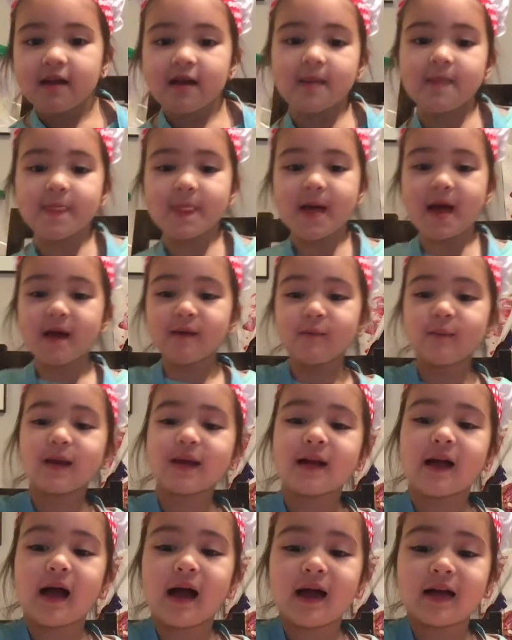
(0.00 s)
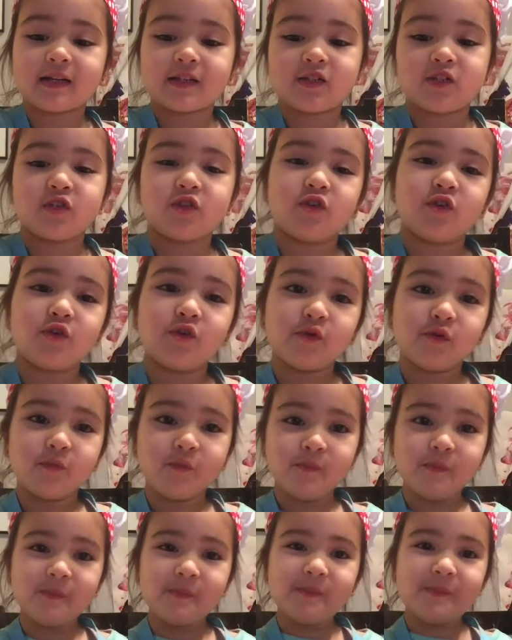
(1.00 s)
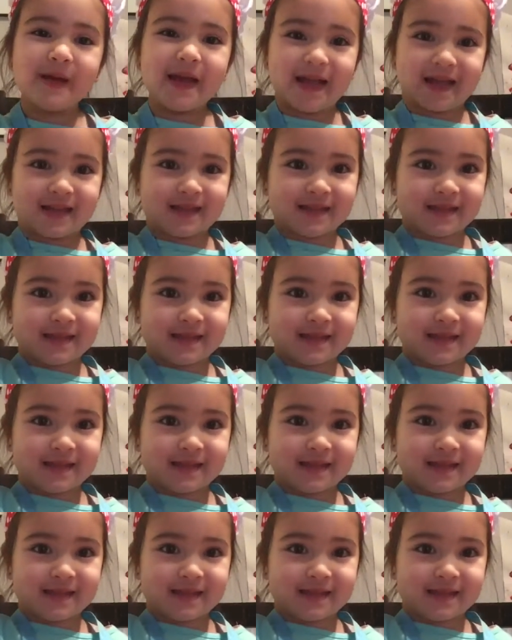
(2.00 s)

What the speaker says: And then we got to mix.